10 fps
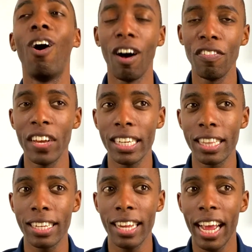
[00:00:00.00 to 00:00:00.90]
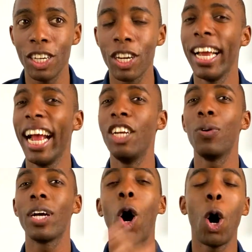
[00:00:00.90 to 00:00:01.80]
all facing the stage and
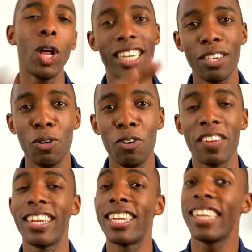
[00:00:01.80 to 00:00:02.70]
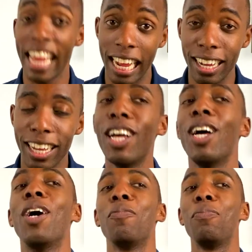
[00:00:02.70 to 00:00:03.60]
doing all these moves in sync
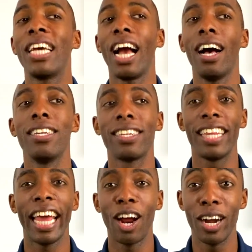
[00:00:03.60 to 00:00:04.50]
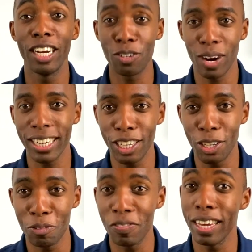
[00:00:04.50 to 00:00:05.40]
because they are instructing
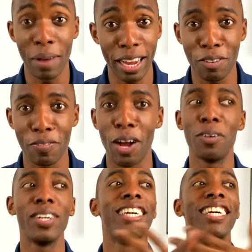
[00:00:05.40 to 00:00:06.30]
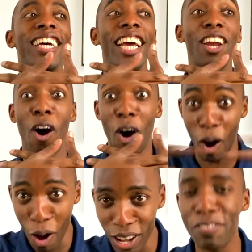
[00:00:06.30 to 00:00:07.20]
you via microphone and
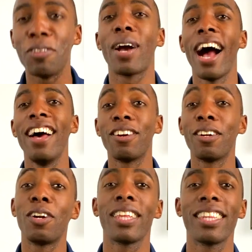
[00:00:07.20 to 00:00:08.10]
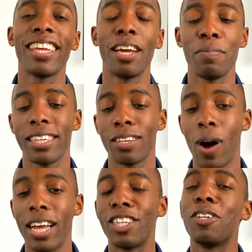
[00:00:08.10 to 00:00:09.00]
all of you guys are learning the same things at
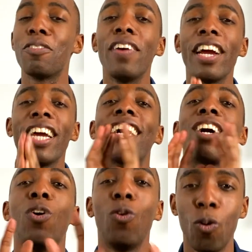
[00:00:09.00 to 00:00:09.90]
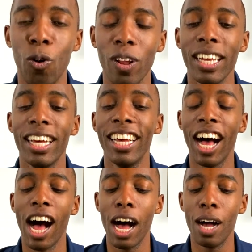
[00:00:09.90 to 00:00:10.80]
once. So it's a very cool
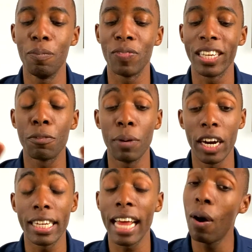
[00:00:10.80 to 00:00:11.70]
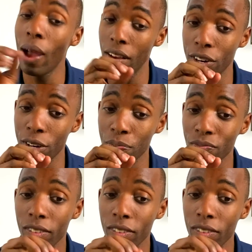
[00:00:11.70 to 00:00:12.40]
um, experience. However,